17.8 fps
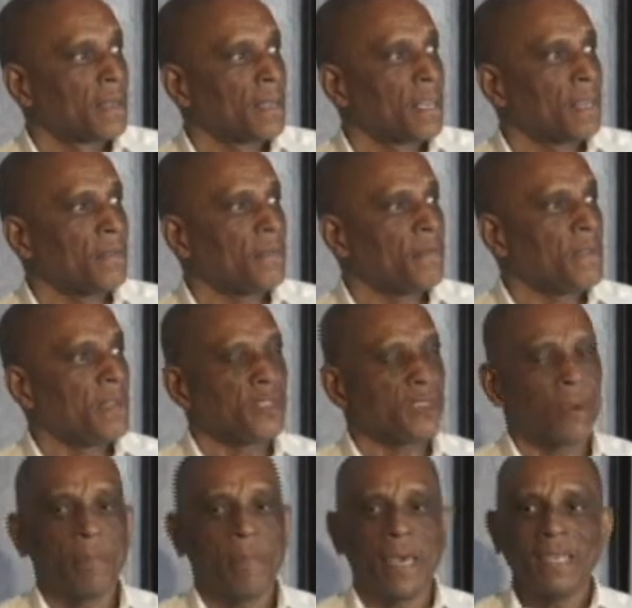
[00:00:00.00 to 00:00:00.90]
If
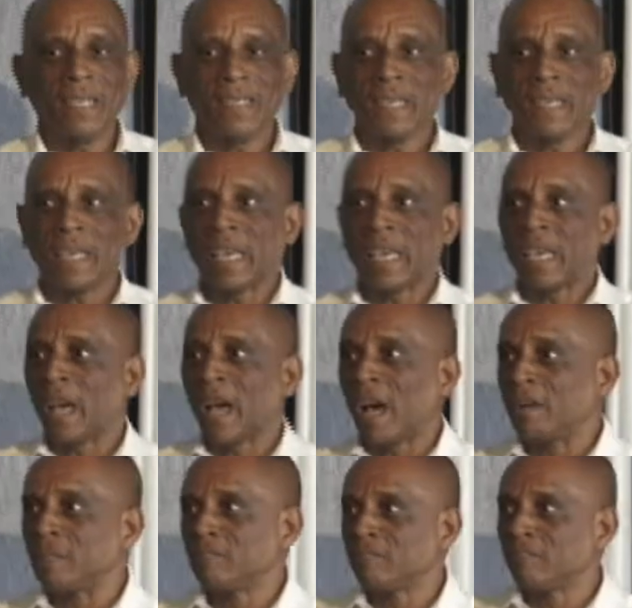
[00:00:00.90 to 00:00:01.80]
there's a basic
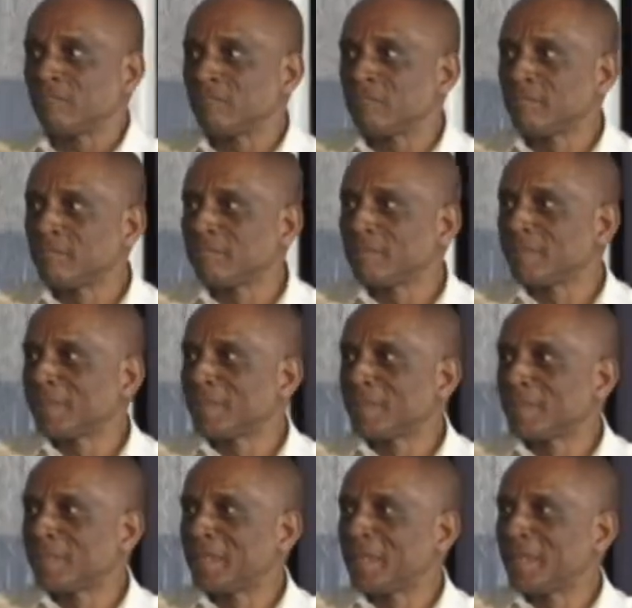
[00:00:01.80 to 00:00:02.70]
income
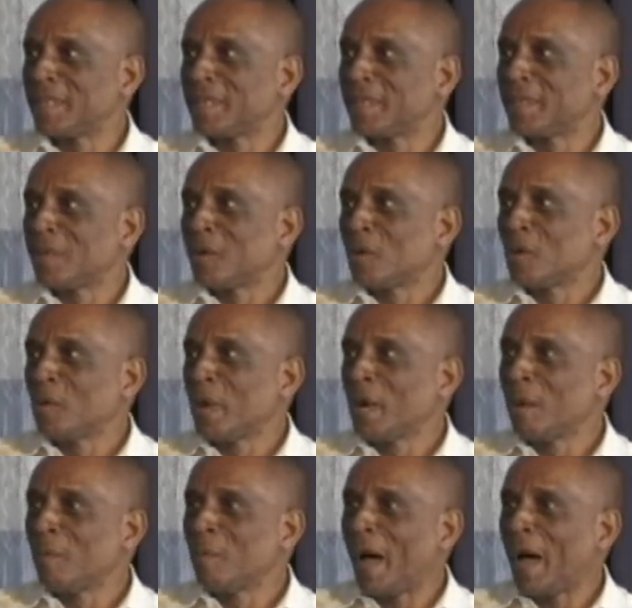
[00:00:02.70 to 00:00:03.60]

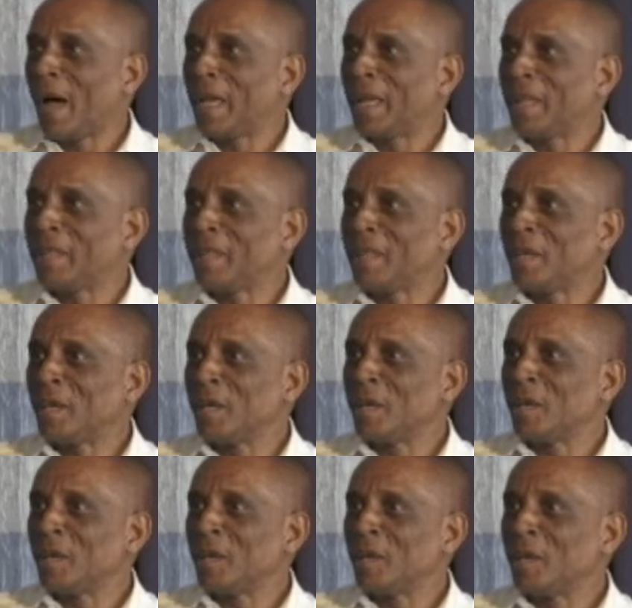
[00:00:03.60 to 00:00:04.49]
whereby
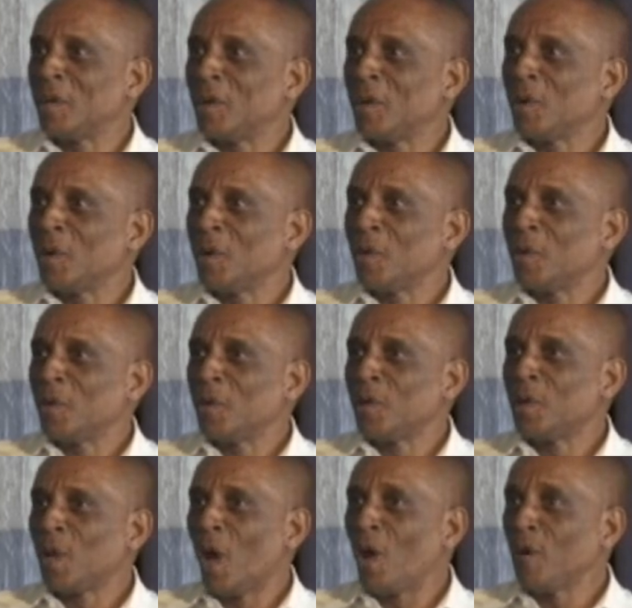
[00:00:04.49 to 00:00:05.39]
the
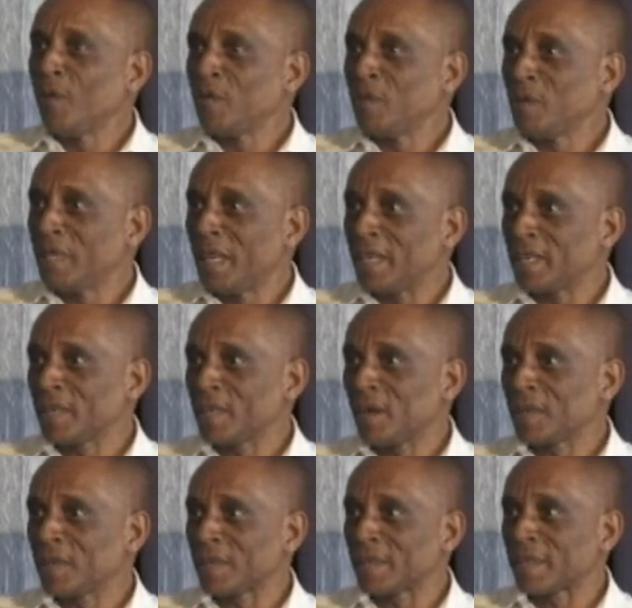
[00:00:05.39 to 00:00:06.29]

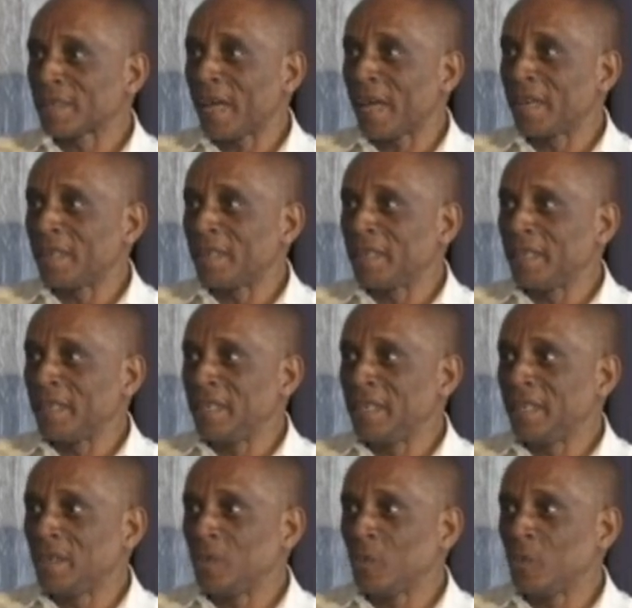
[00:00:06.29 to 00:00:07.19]
lawfulness of
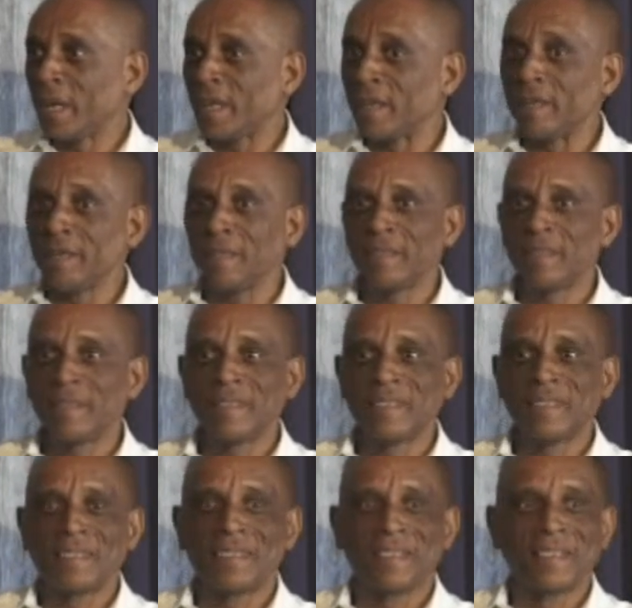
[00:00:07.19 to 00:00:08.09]
society's
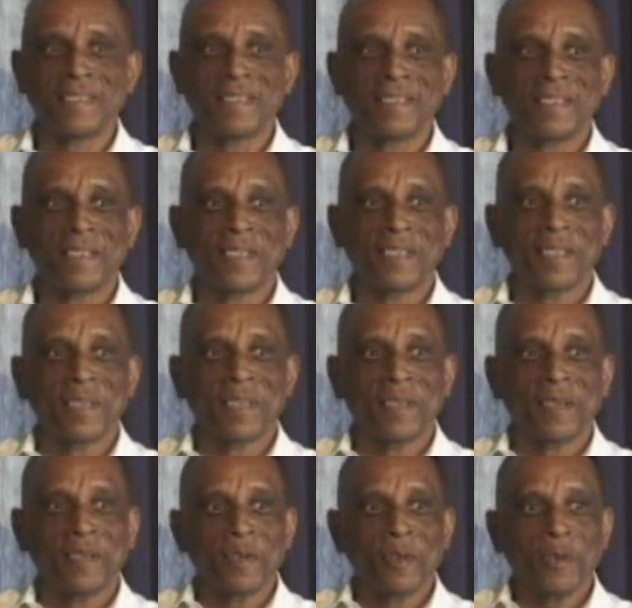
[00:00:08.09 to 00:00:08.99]
wealth
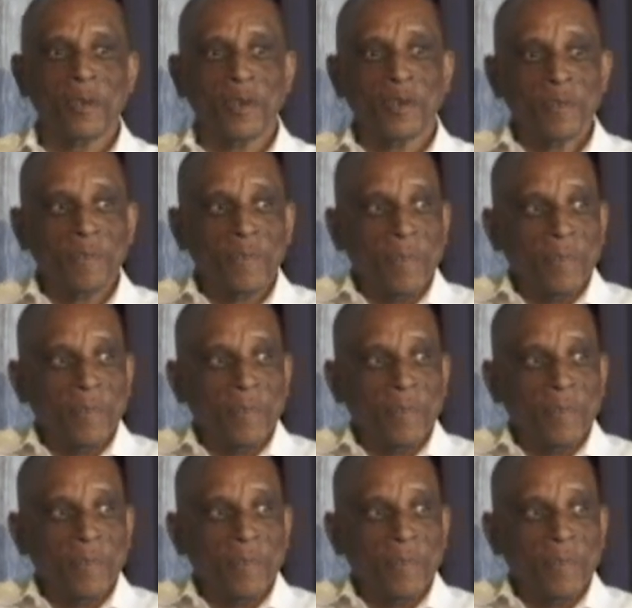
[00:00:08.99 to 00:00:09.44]
could